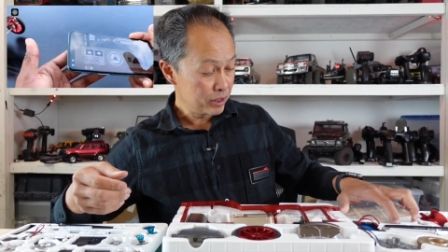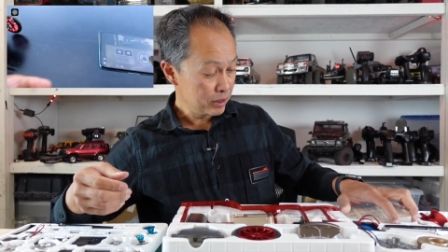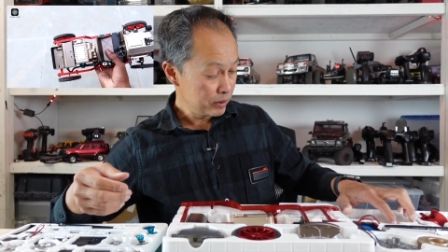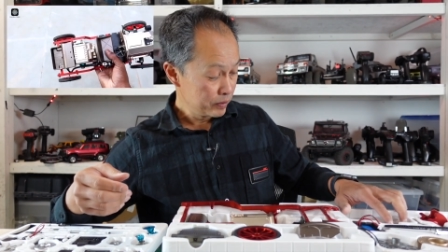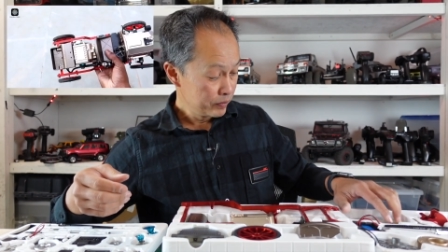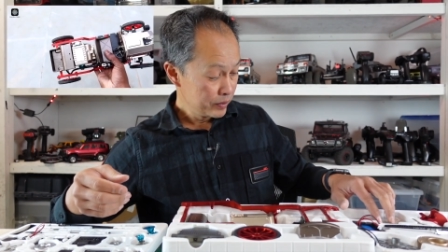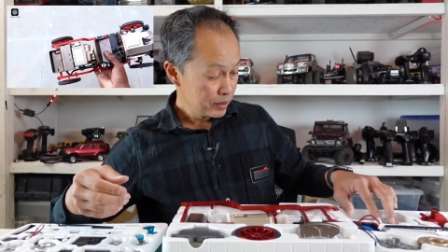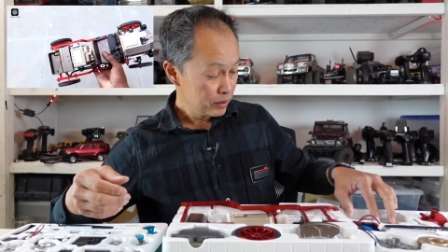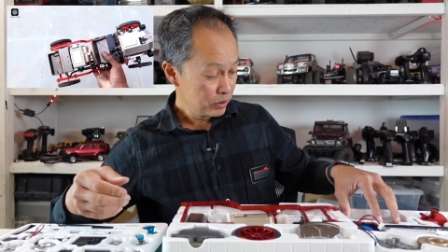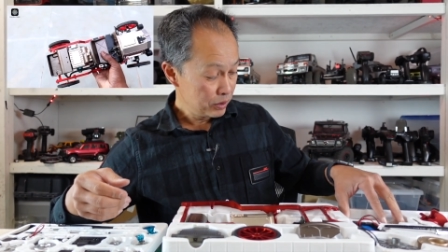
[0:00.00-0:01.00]
right?
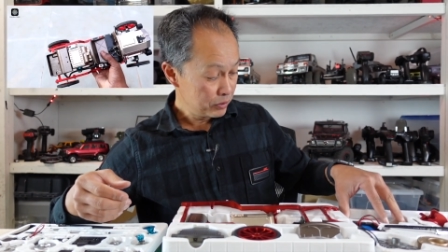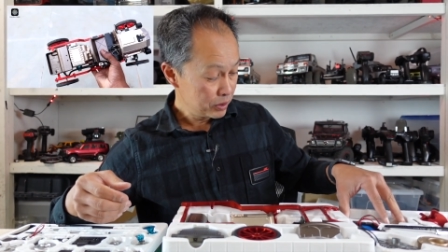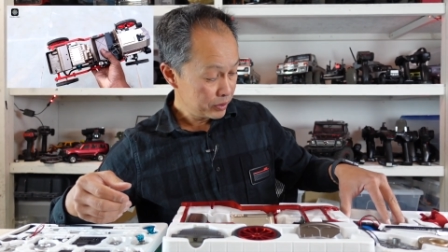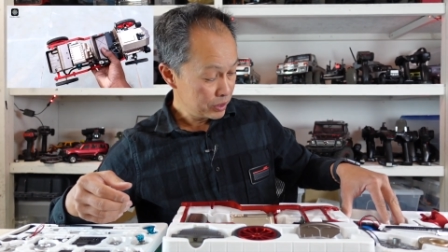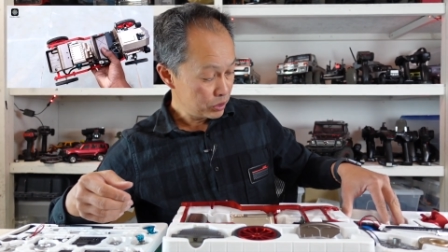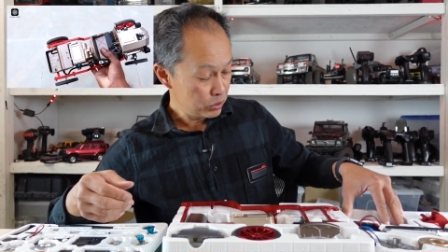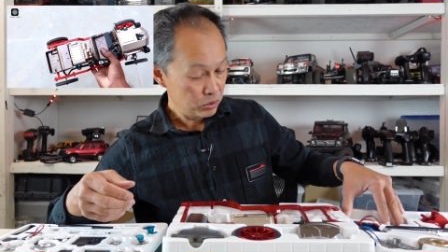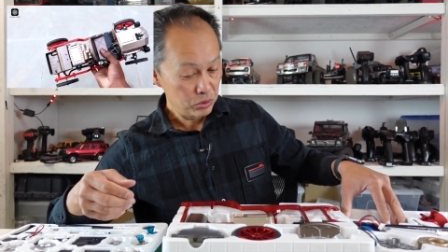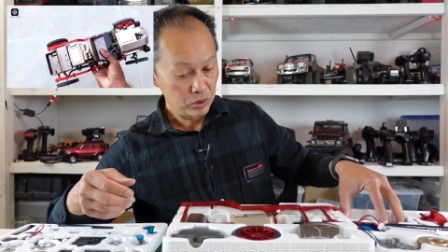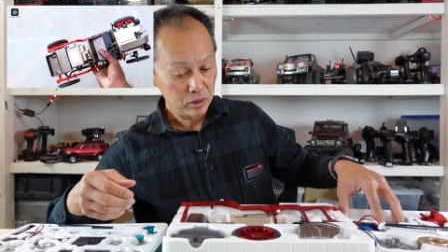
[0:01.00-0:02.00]
Looking for the right
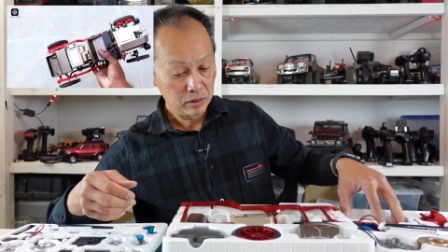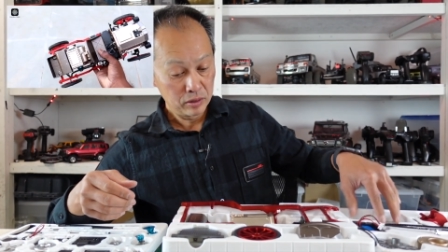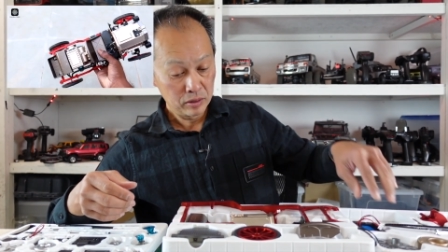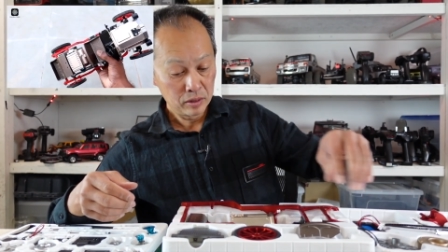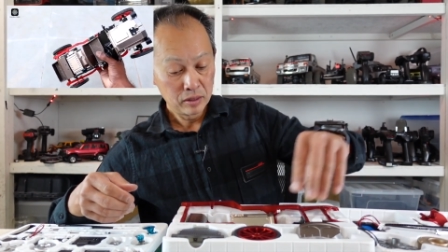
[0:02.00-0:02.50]
screws and